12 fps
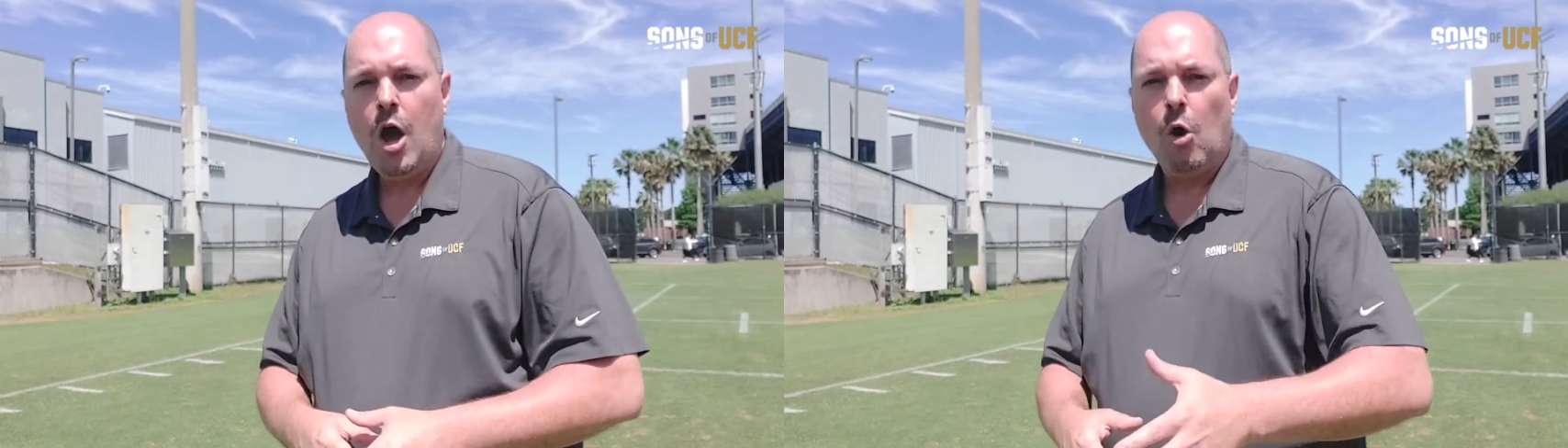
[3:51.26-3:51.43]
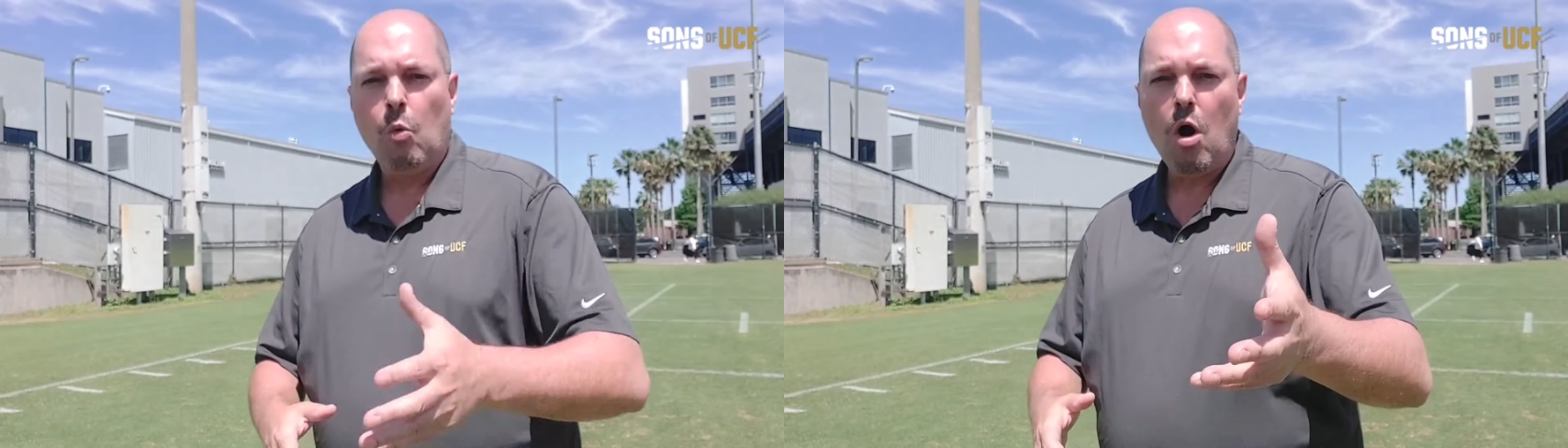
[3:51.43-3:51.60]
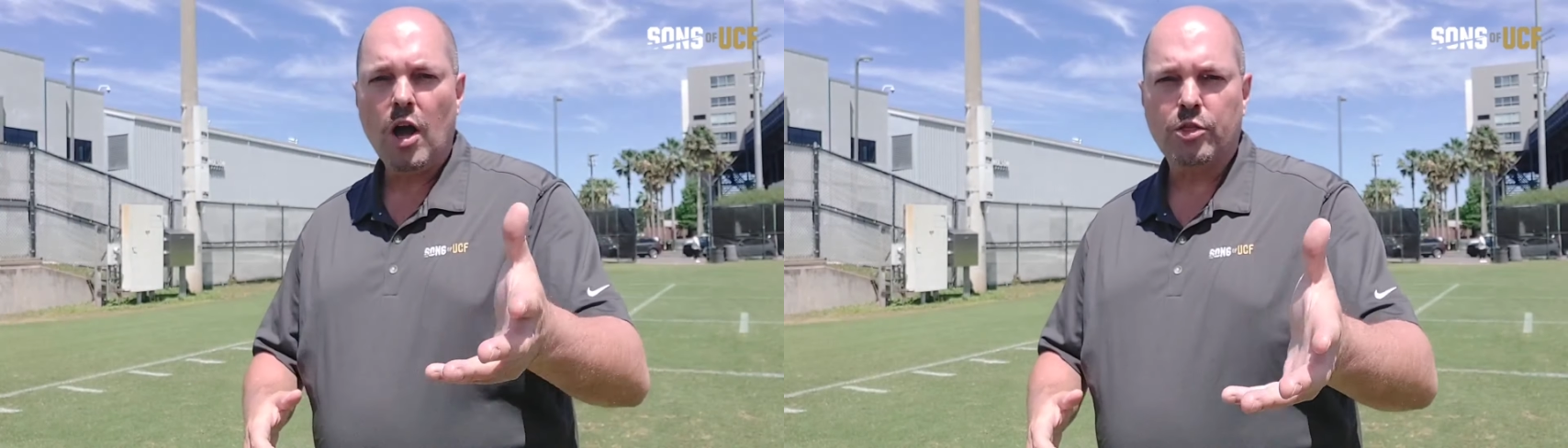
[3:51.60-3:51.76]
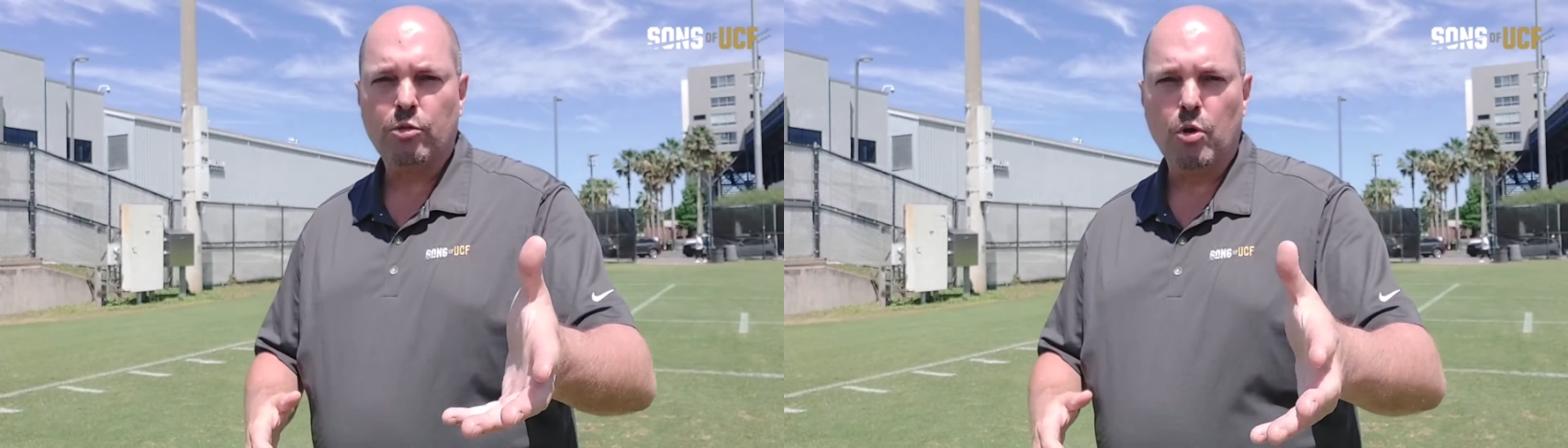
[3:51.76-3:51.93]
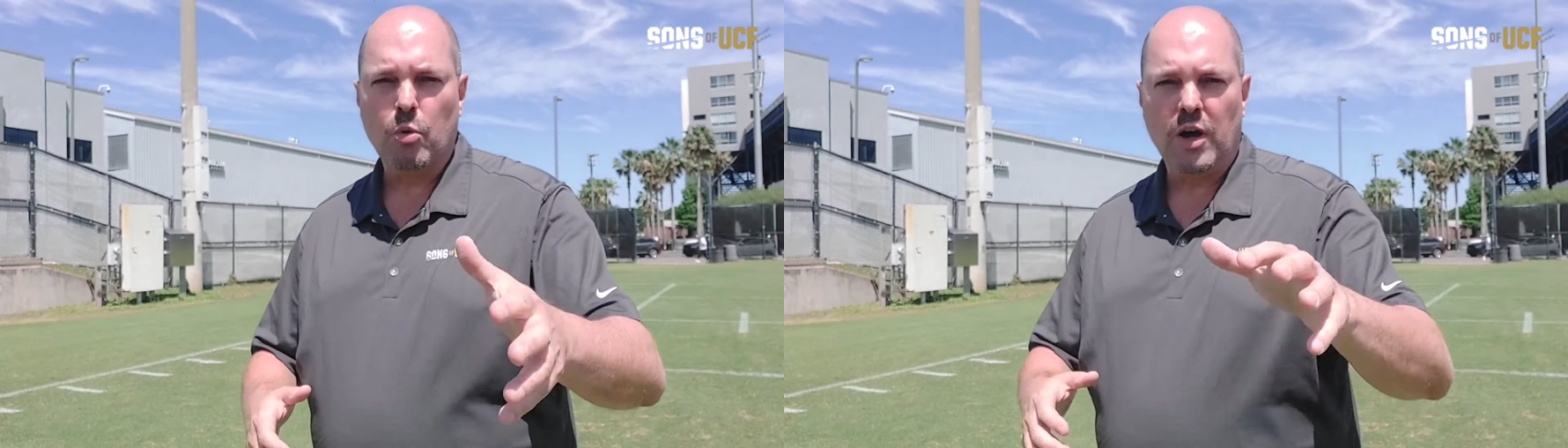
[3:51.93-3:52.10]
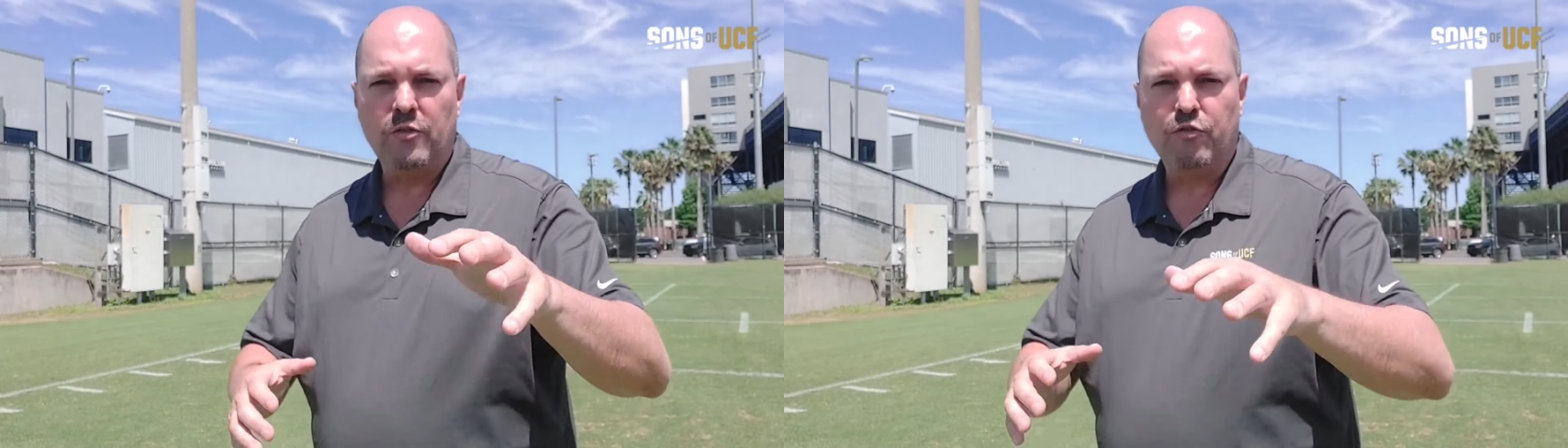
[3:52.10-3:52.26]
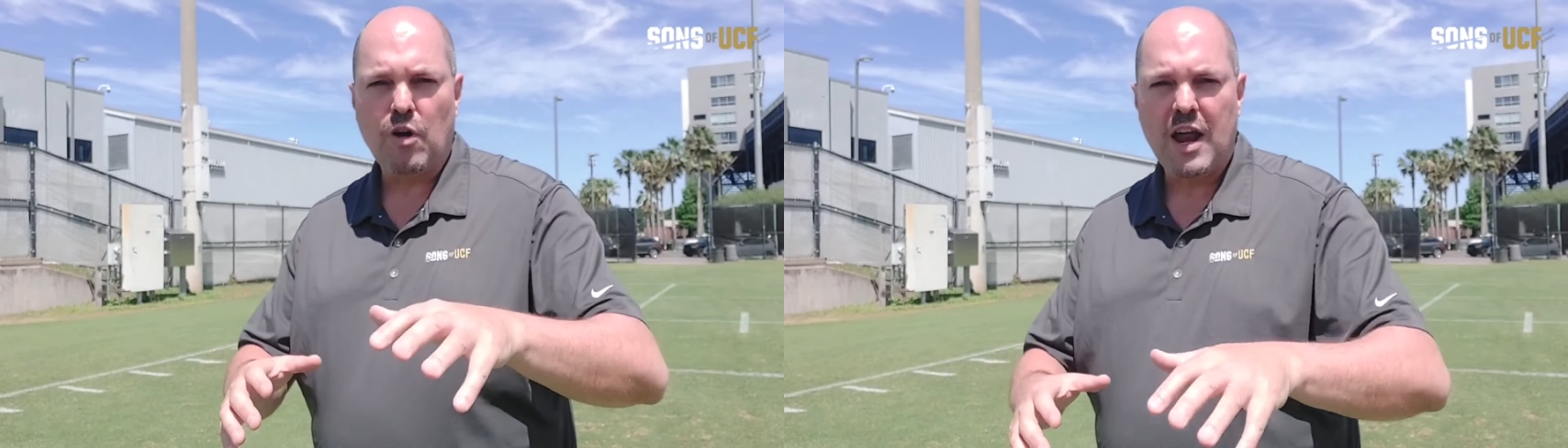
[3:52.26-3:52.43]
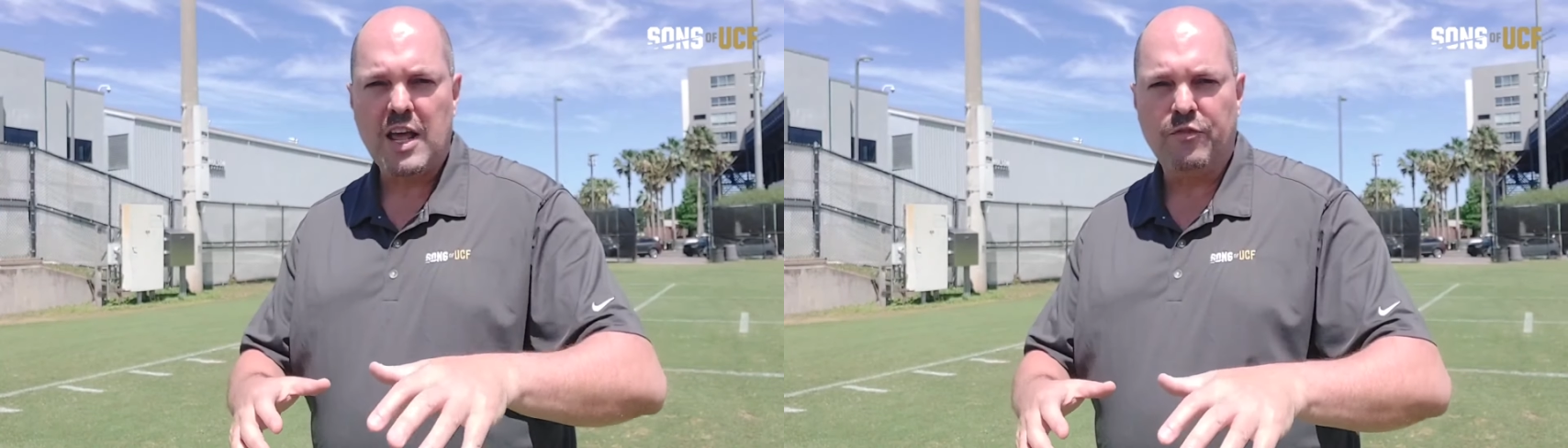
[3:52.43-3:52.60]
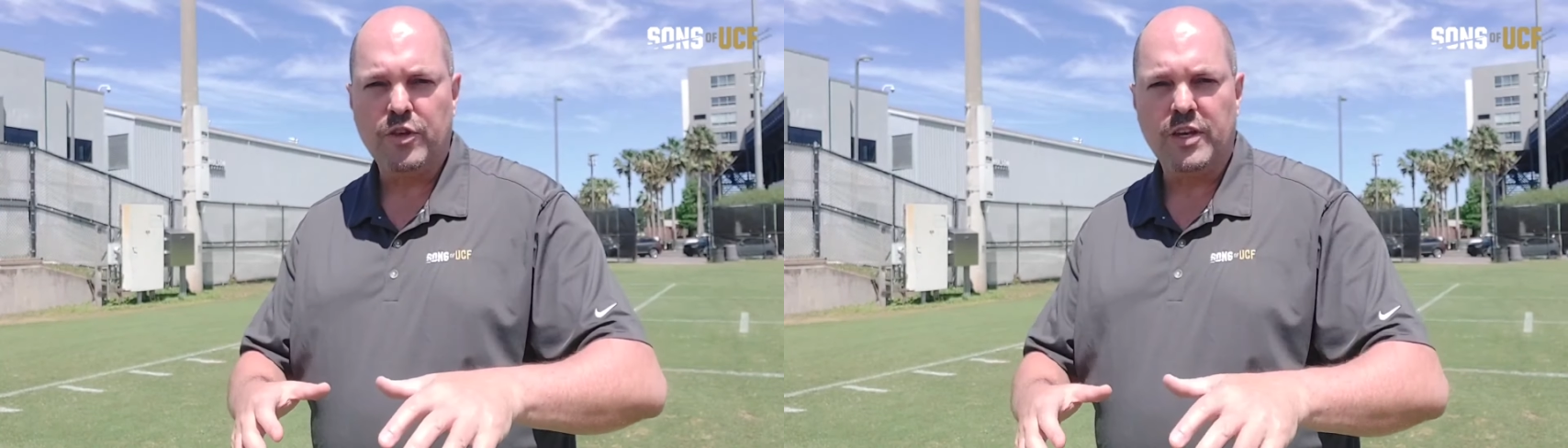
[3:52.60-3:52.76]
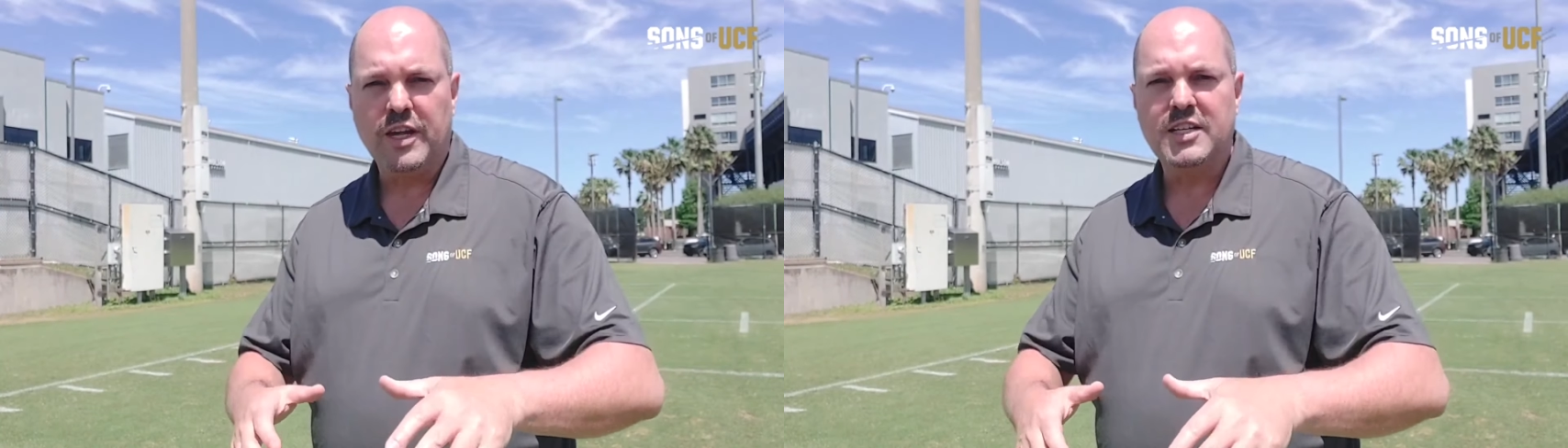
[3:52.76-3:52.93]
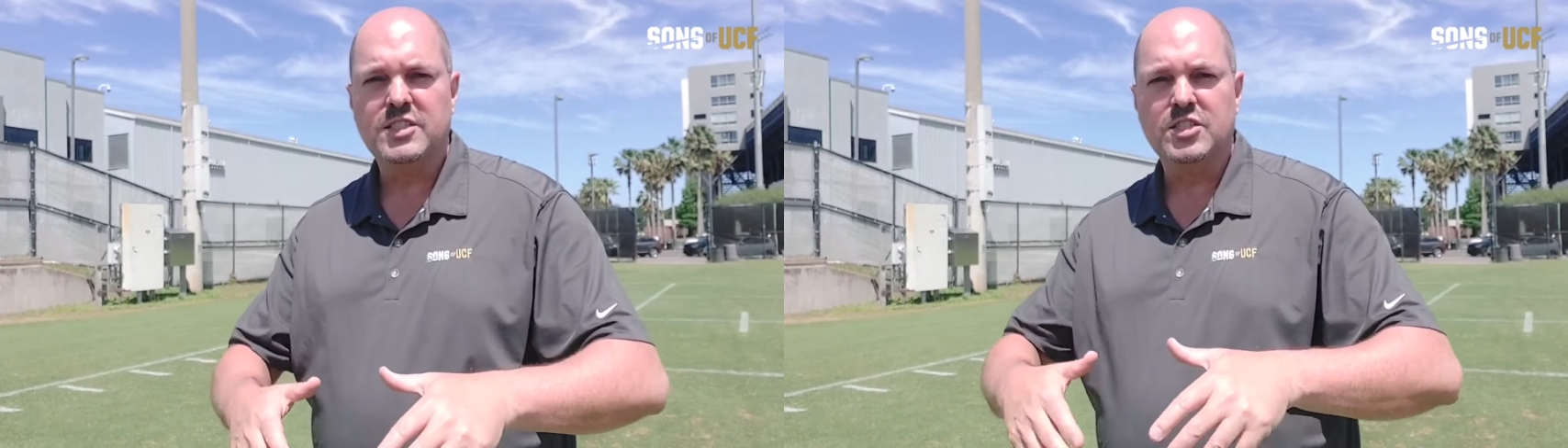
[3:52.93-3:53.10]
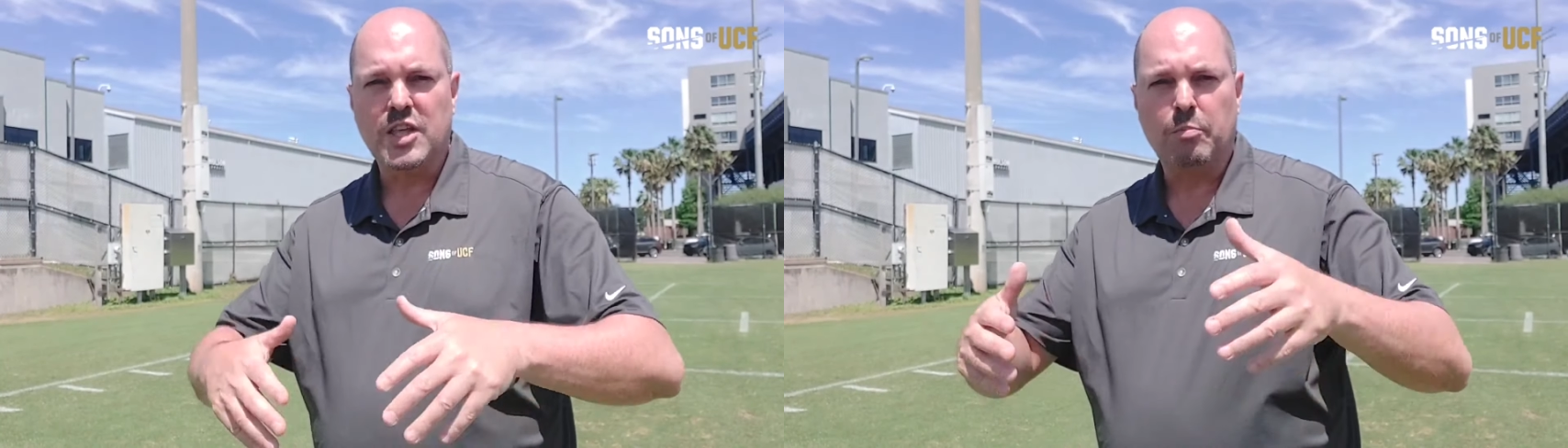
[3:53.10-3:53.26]
A walkthrough on Friday for the Knights
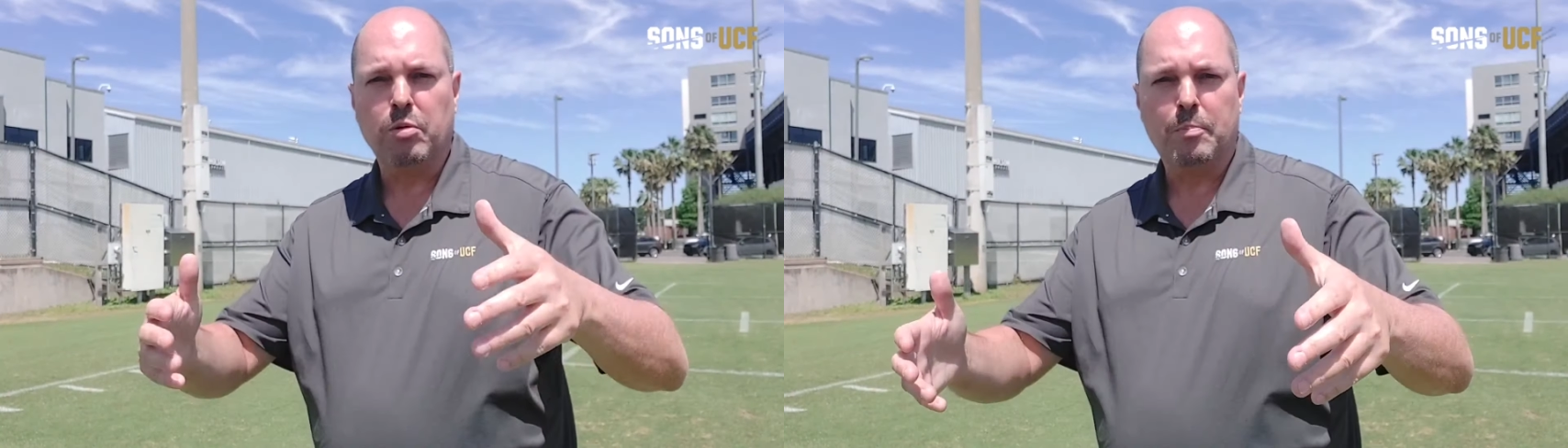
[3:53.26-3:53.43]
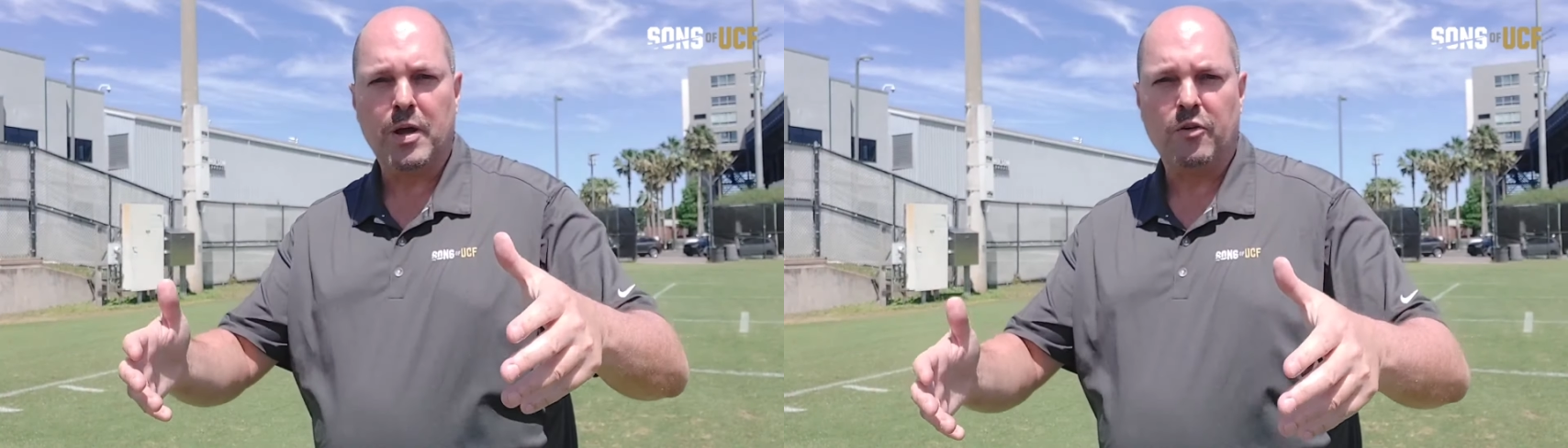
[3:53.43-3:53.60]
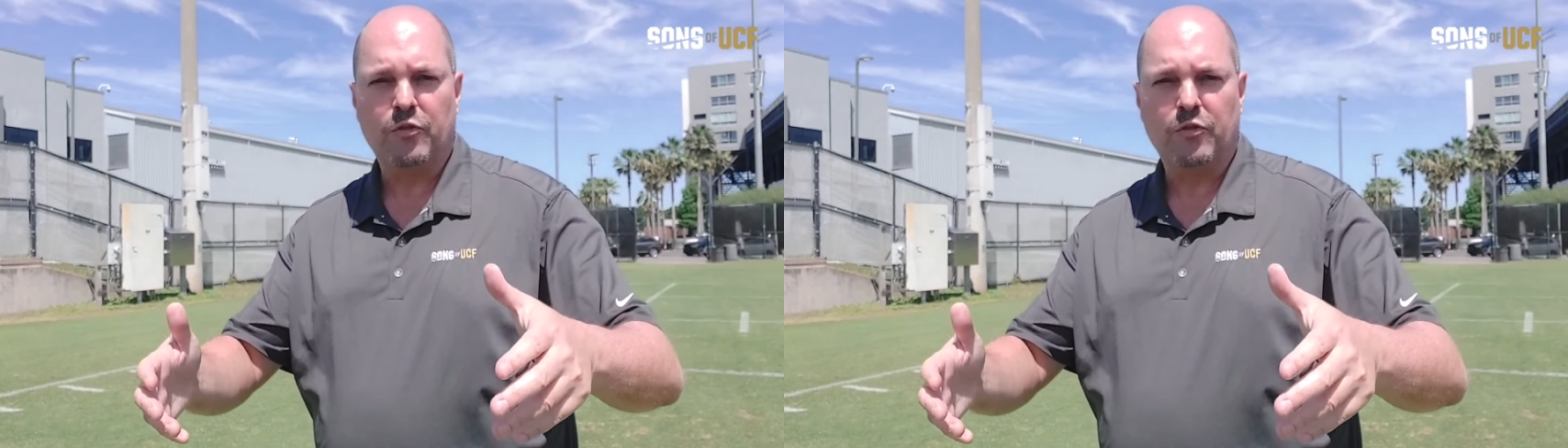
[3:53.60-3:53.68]
as they prepare